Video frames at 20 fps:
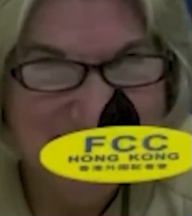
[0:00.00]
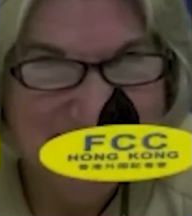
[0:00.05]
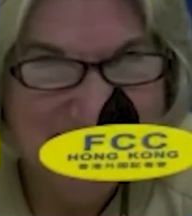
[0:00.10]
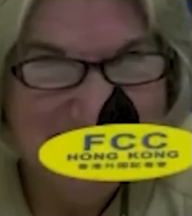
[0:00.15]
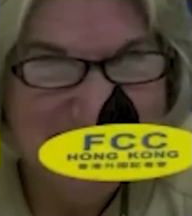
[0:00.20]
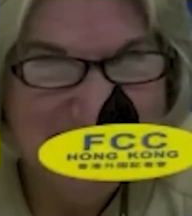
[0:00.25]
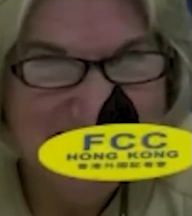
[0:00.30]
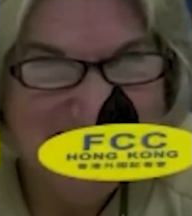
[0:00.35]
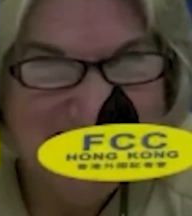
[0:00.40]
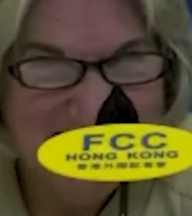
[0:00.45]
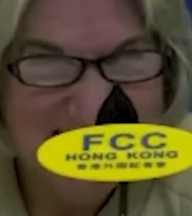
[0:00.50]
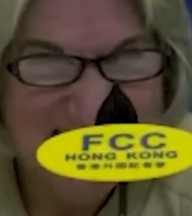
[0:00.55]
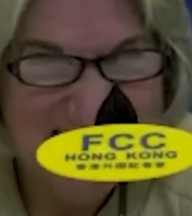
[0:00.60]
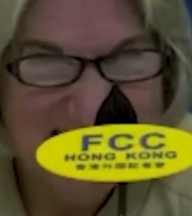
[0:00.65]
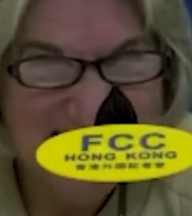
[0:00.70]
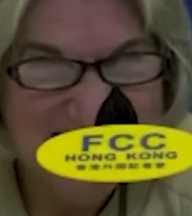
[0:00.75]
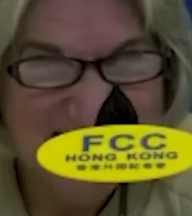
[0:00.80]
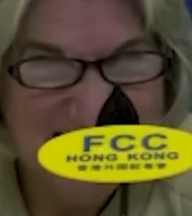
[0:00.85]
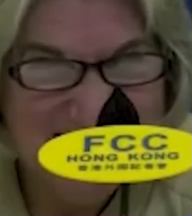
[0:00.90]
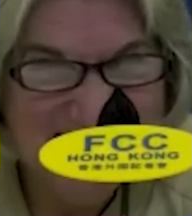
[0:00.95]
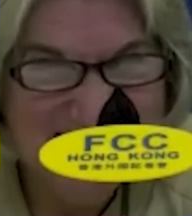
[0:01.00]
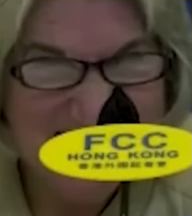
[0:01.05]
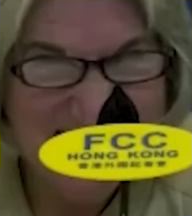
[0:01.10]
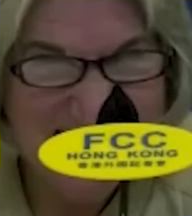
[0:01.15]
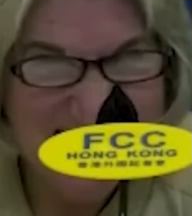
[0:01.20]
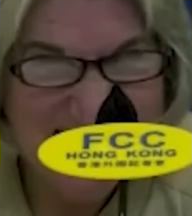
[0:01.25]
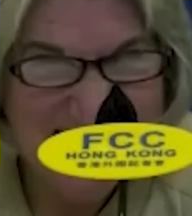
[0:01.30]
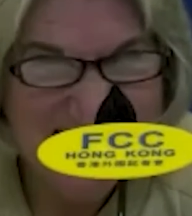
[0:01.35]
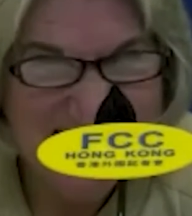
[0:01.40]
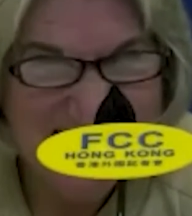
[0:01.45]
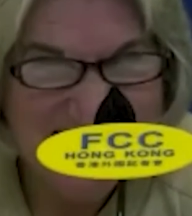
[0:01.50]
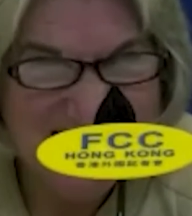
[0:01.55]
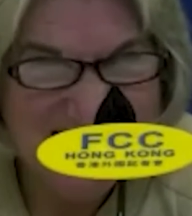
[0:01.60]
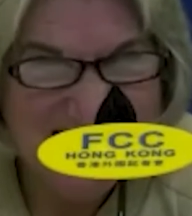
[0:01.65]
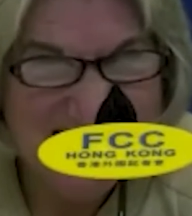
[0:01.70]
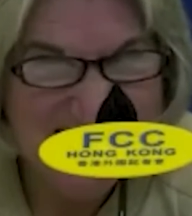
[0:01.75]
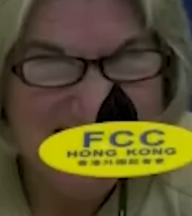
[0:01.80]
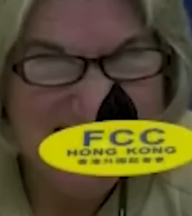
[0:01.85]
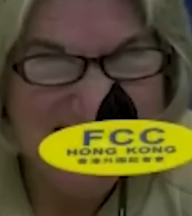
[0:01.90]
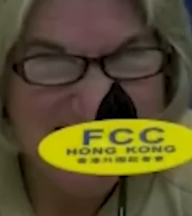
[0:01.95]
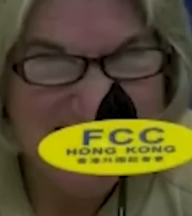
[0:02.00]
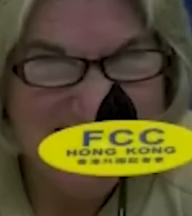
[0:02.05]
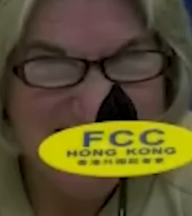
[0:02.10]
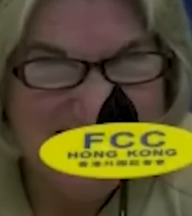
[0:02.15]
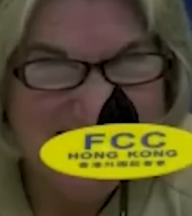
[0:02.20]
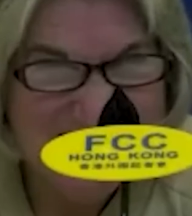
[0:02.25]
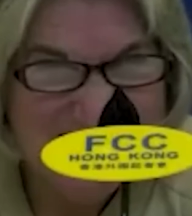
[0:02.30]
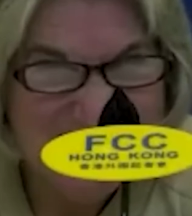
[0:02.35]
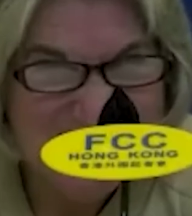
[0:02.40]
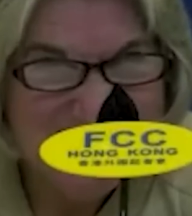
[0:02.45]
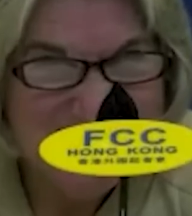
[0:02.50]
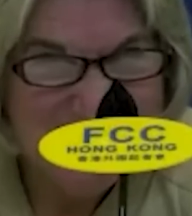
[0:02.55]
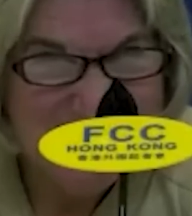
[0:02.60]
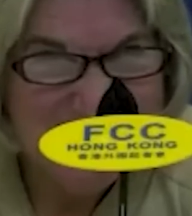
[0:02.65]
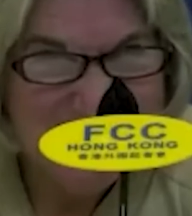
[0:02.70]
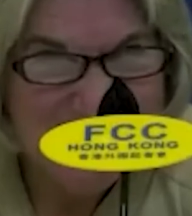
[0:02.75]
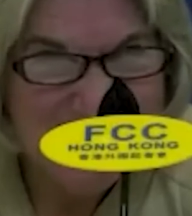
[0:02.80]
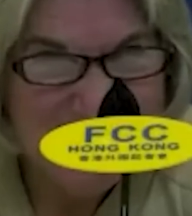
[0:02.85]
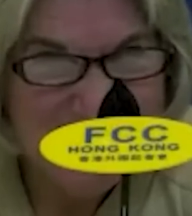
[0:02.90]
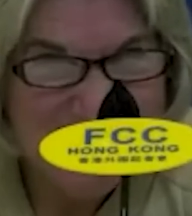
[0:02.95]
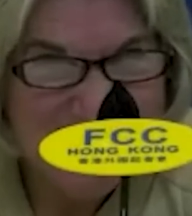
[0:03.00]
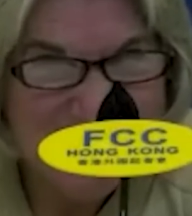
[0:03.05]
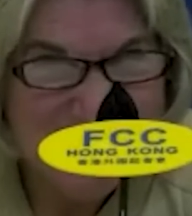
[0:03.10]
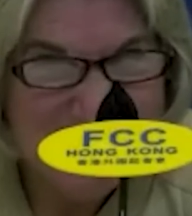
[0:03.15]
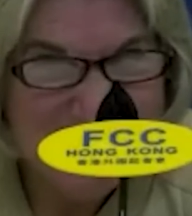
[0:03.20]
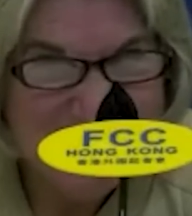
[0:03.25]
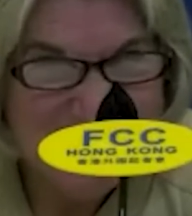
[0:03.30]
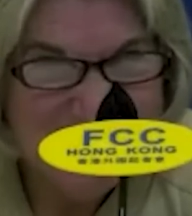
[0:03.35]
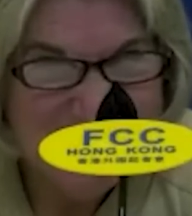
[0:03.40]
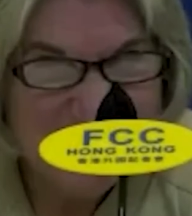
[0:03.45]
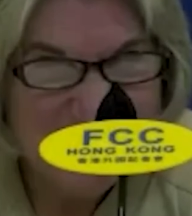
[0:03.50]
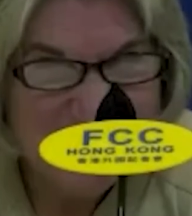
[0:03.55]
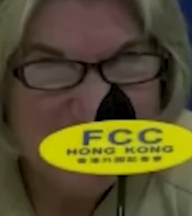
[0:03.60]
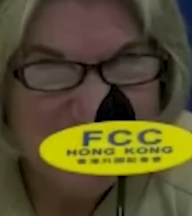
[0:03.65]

So I don't know. Depends what you're interested in.